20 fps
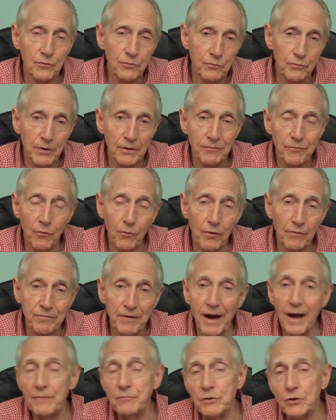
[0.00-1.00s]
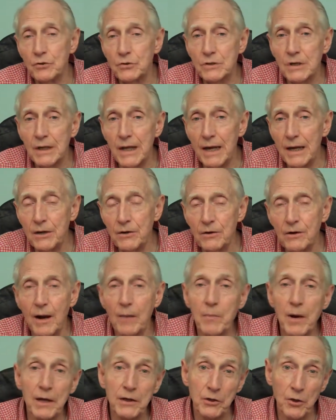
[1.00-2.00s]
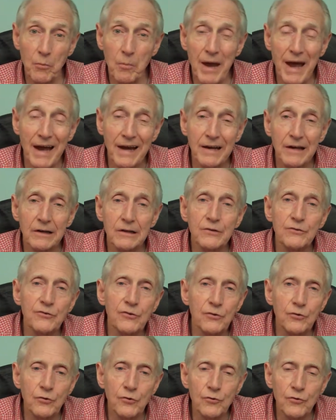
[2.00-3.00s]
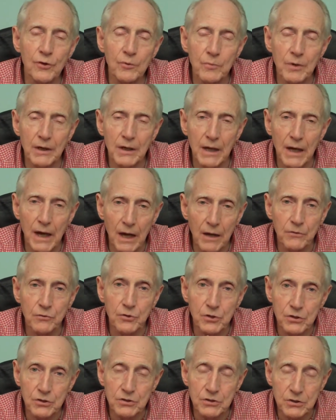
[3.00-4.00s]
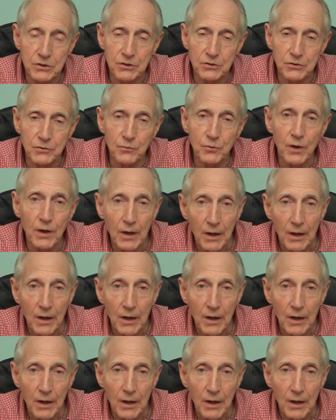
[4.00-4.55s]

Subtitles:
3, 4, 5 years later, I might go back and listen to them again just to